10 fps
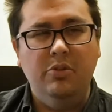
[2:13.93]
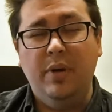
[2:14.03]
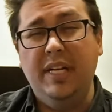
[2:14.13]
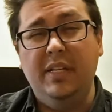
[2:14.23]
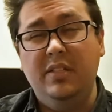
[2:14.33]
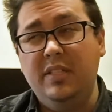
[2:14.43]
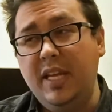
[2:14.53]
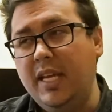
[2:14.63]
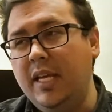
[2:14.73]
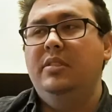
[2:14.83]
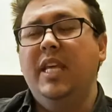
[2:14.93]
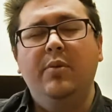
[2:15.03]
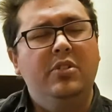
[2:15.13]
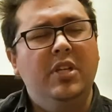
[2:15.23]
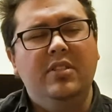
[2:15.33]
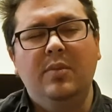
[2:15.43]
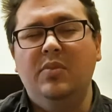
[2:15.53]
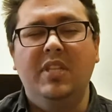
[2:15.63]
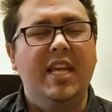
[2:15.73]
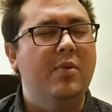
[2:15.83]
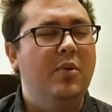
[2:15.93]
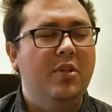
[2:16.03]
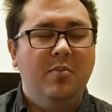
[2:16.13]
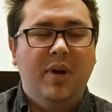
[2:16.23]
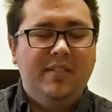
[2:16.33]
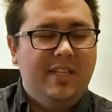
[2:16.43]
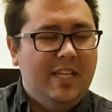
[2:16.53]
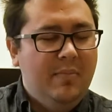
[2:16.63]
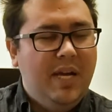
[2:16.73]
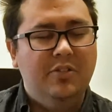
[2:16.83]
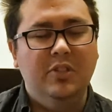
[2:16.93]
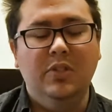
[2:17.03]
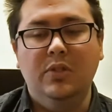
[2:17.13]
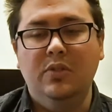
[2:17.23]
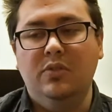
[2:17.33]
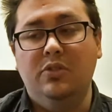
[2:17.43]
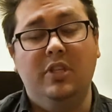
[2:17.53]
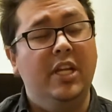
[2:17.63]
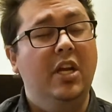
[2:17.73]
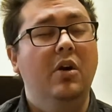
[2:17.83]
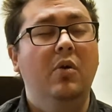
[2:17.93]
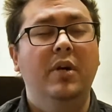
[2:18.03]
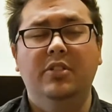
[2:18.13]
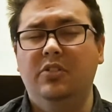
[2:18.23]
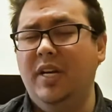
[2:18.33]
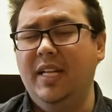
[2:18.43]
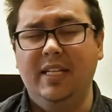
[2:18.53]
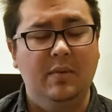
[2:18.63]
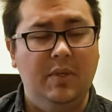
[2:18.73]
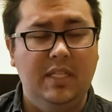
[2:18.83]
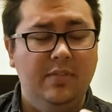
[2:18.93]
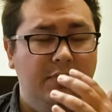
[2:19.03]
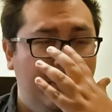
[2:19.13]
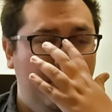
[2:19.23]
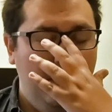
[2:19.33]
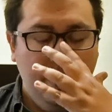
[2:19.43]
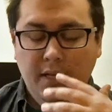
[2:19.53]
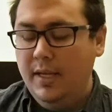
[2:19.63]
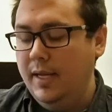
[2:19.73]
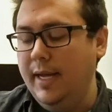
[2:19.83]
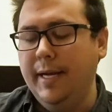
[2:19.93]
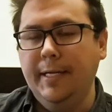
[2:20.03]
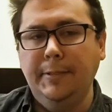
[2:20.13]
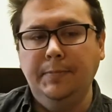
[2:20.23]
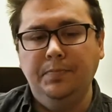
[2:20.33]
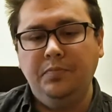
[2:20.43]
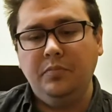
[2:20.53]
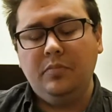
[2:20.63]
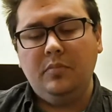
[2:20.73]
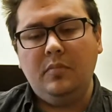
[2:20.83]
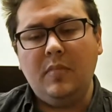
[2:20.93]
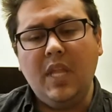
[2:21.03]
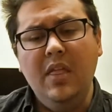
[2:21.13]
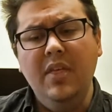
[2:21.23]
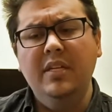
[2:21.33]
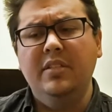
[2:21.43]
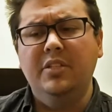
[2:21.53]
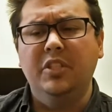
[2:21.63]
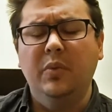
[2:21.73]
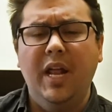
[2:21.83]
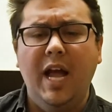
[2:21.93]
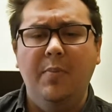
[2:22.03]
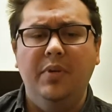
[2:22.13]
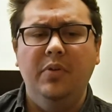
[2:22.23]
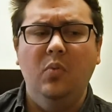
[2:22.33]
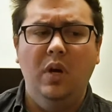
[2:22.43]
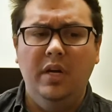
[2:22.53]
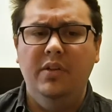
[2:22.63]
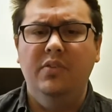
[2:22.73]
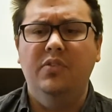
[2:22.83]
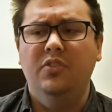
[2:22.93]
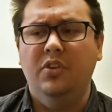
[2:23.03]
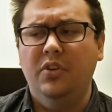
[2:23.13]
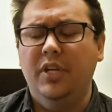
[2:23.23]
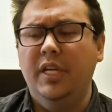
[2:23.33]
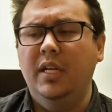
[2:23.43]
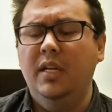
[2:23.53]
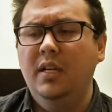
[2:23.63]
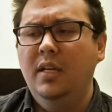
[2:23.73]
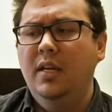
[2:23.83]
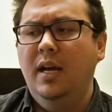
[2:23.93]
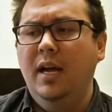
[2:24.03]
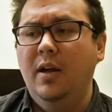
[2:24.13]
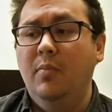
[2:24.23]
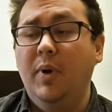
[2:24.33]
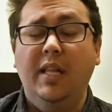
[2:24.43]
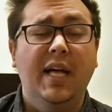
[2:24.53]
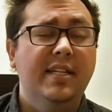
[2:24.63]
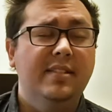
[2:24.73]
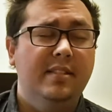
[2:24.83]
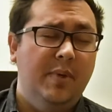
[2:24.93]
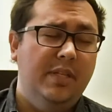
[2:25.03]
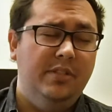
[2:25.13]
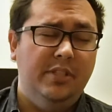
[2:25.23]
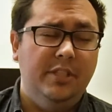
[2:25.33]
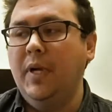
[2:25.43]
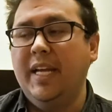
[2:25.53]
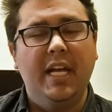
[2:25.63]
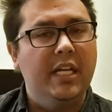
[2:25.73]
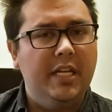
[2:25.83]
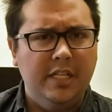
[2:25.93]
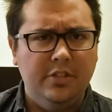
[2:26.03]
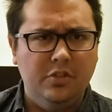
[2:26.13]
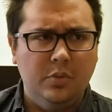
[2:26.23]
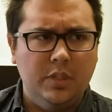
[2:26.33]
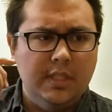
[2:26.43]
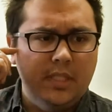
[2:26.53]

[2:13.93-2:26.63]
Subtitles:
Do I need to stay with Jessup, stay with my second bachelor's, or should I go and try to get something different? And then essentially what happened was during my last semester, I kind of cut it short.